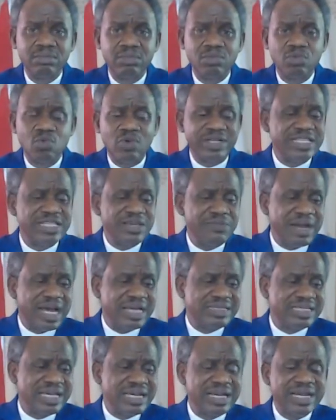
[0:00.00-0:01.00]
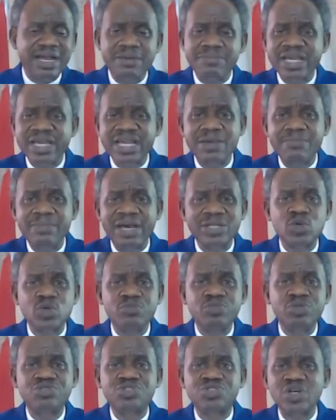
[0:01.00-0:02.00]
What a man says can make a man
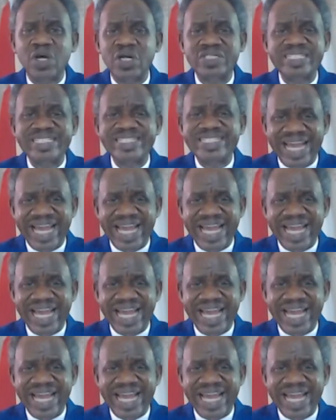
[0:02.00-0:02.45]
to be shot